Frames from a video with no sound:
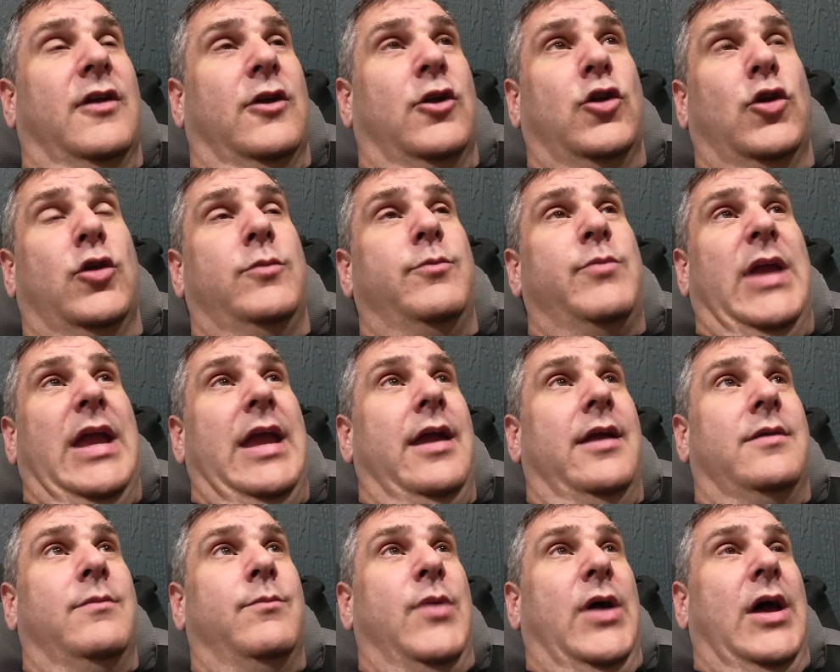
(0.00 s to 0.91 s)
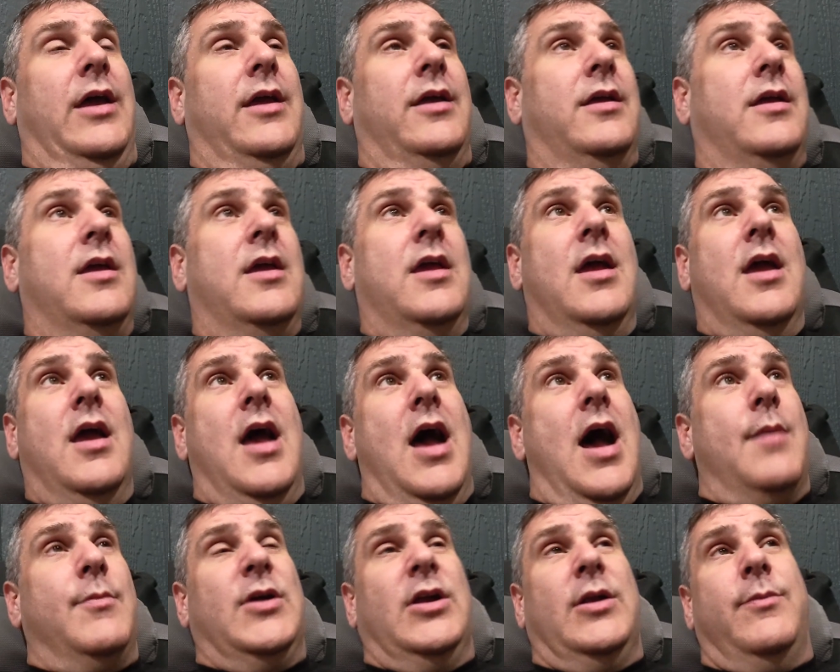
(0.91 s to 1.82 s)
a good pan, but
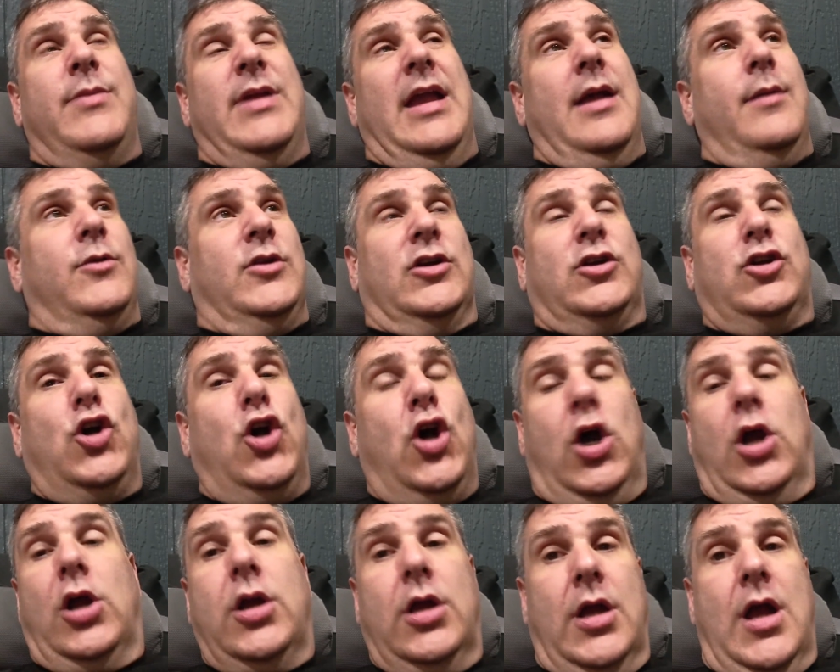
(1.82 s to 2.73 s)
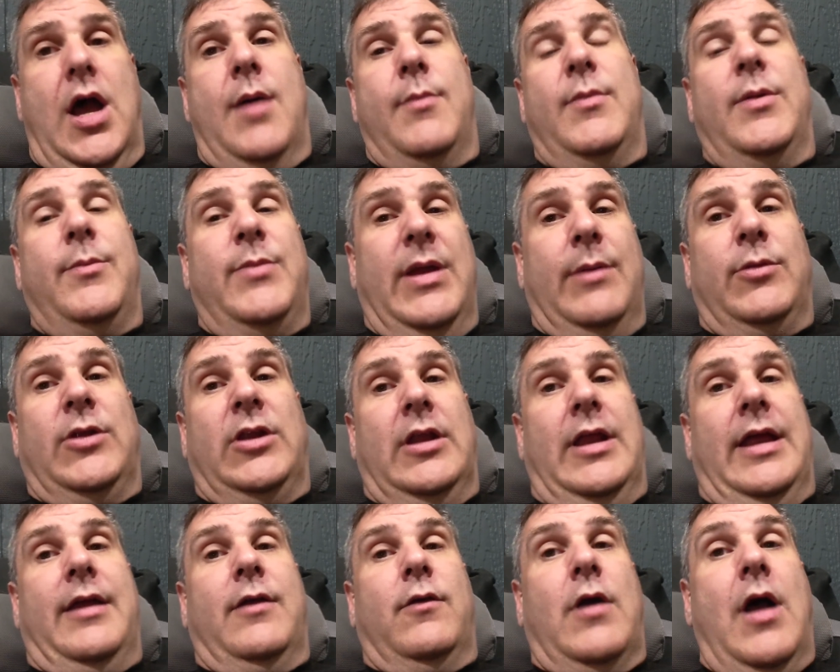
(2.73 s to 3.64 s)
I'm going to be able to cook. I'm going to be able
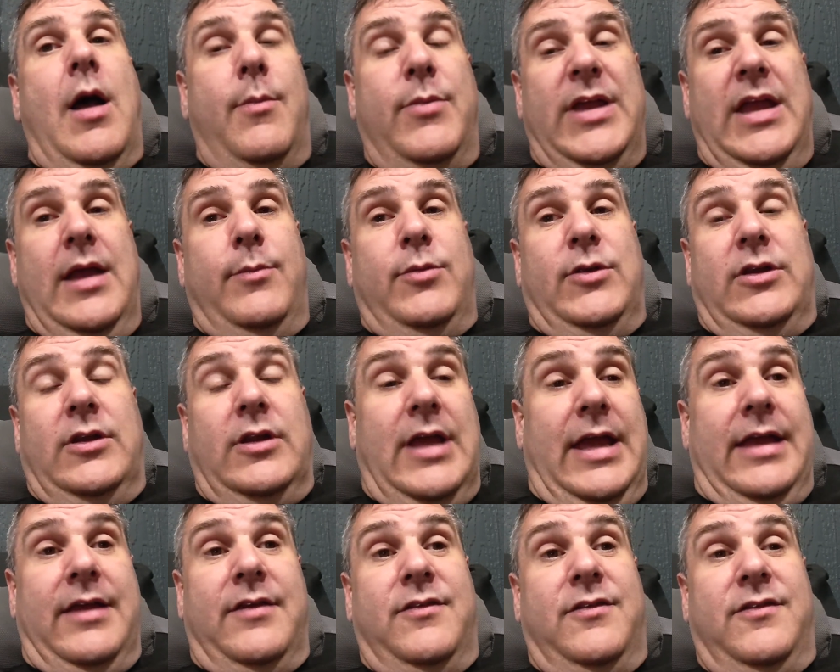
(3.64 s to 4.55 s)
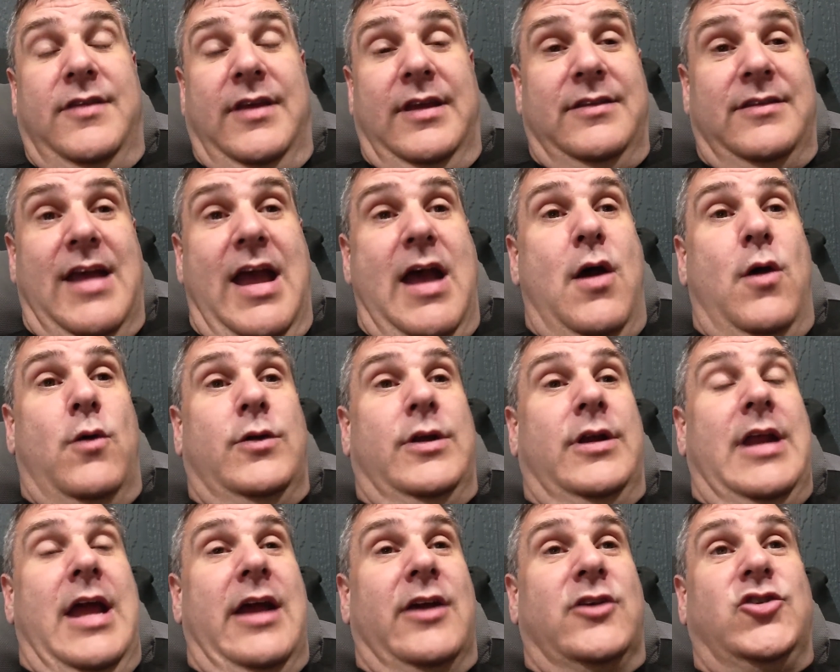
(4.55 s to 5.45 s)
to I'll be able to sit
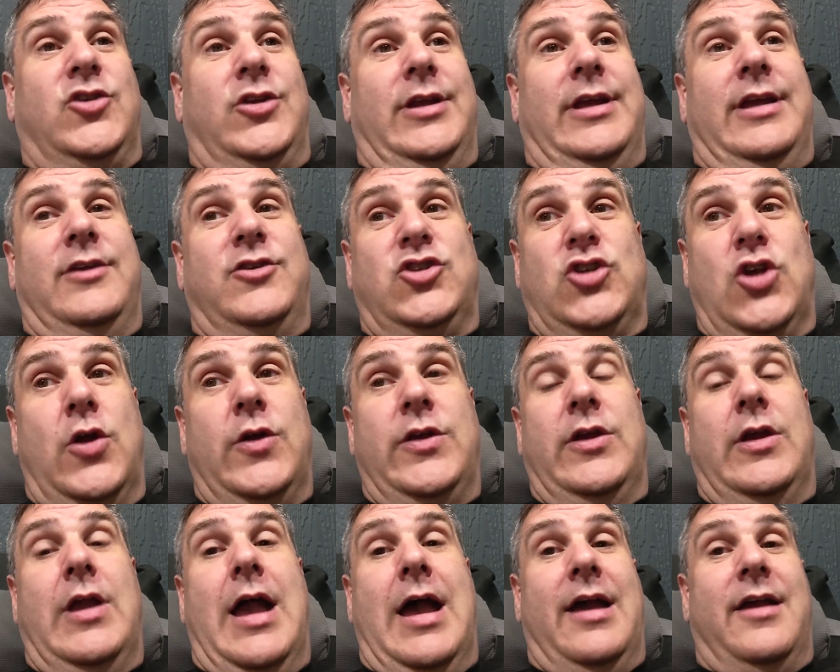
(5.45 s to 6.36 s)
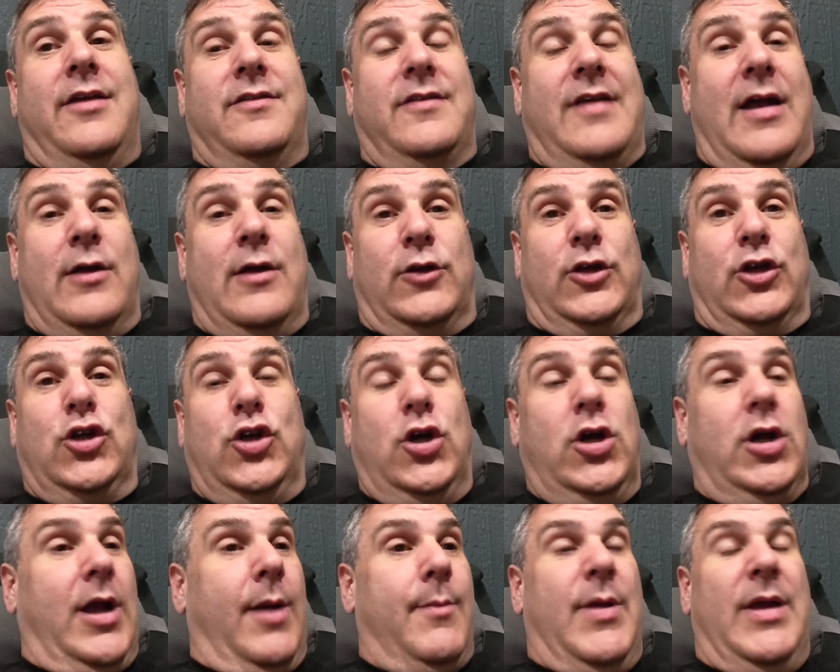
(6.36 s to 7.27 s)
down and actually show you guys how to
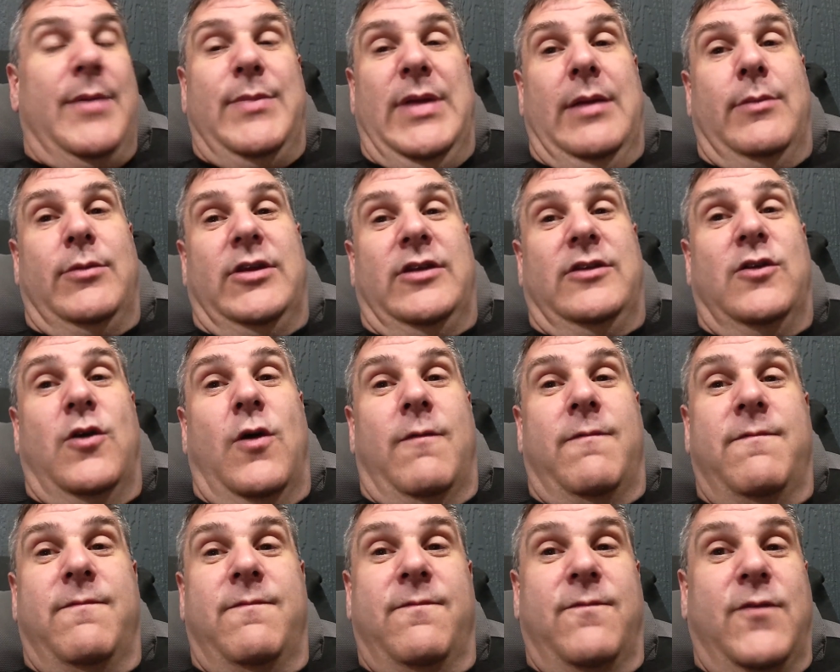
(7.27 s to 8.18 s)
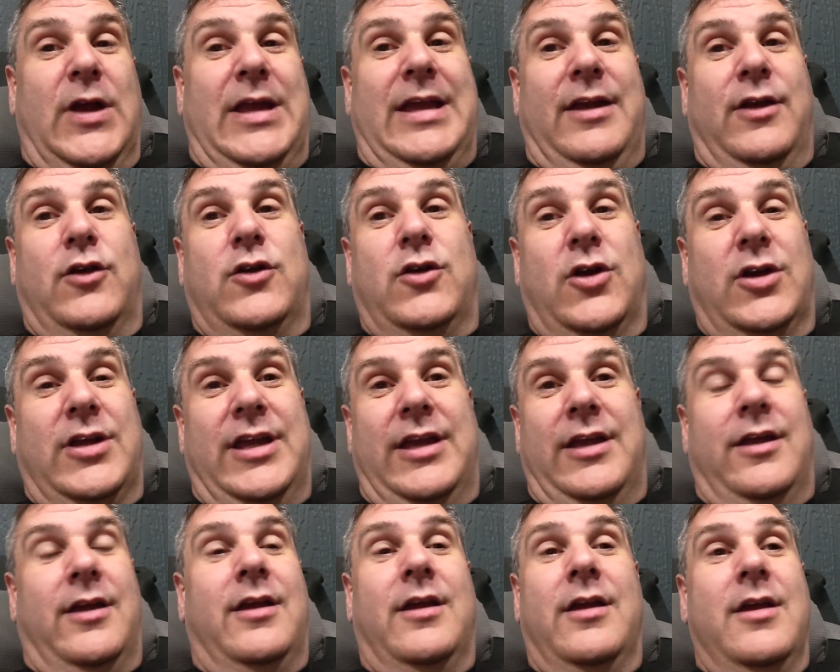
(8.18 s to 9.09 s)
cook. I might be able to do a freaking
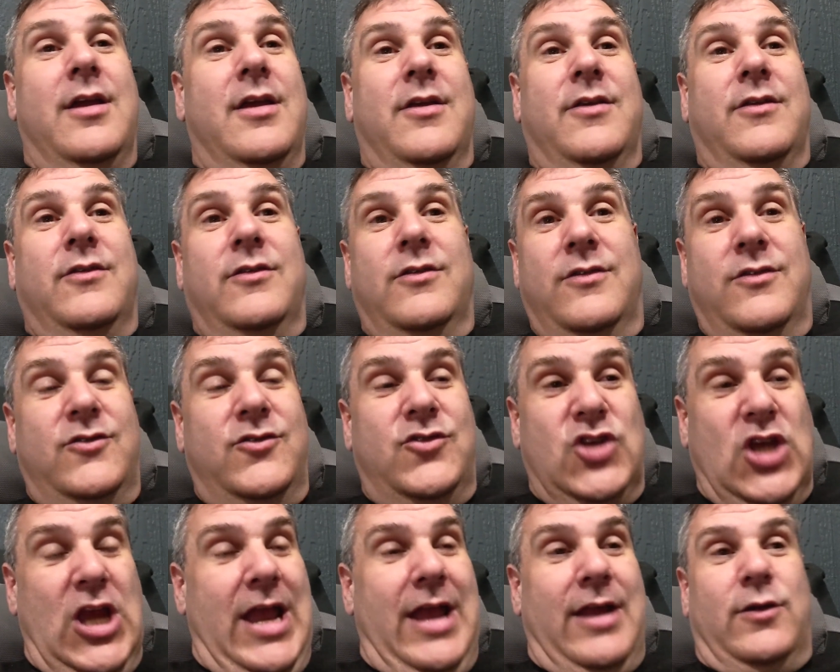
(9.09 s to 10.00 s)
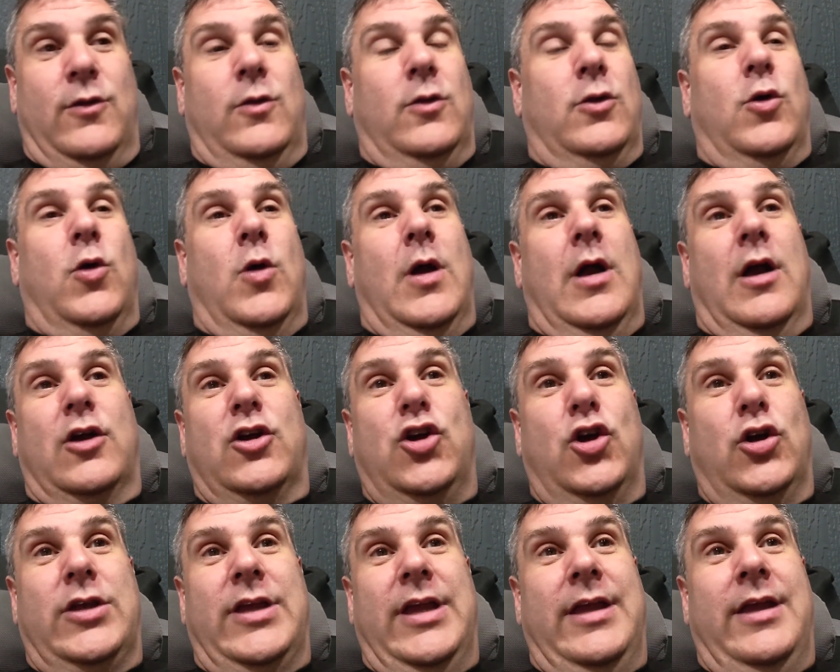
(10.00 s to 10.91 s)
cooking channel or a
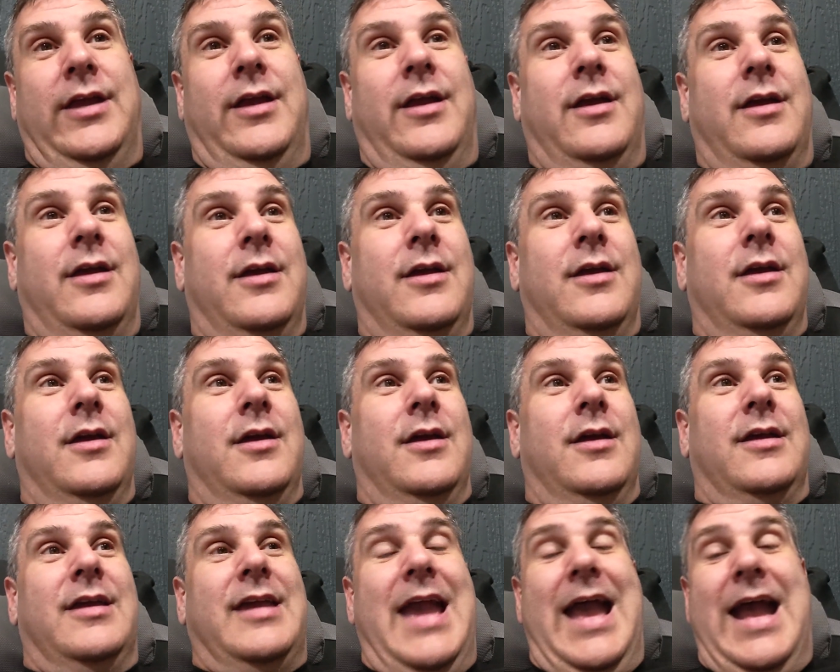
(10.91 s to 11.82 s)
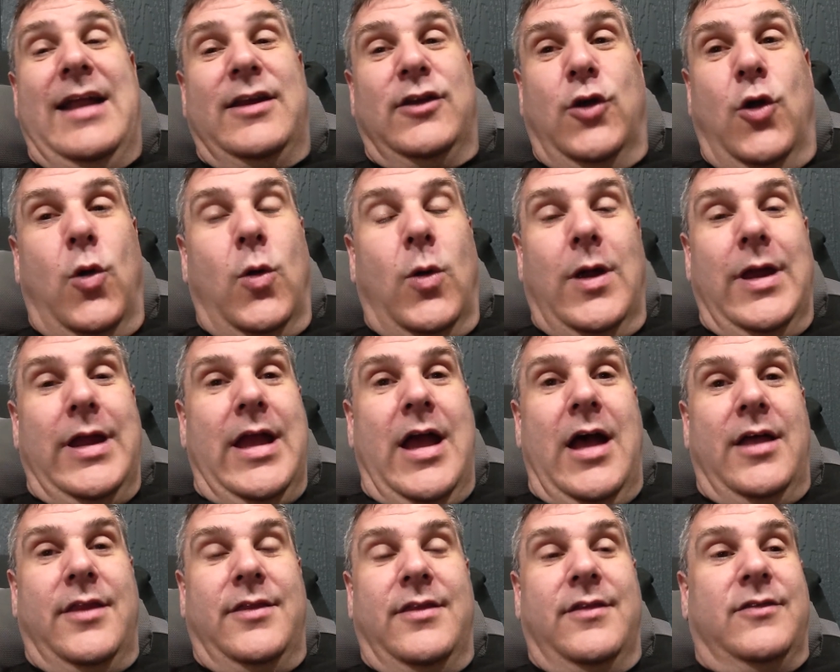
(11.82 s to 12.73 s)
cooking category
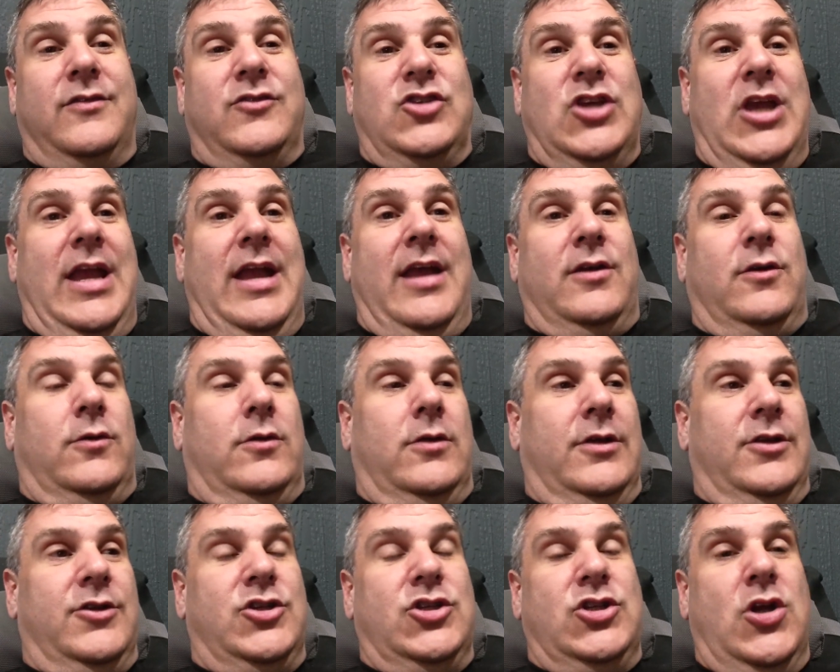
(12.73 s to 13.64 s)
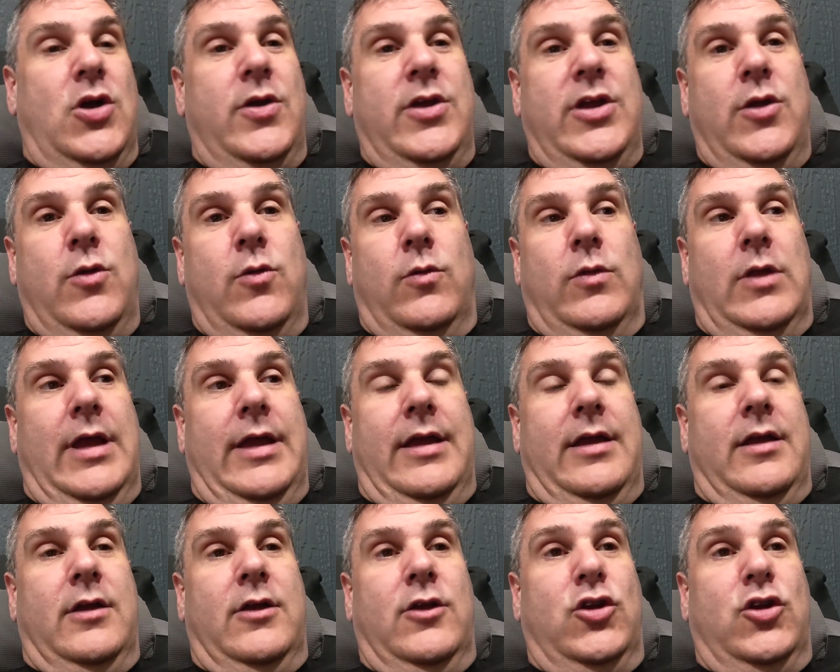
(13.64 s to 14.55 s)
on this channel and show you like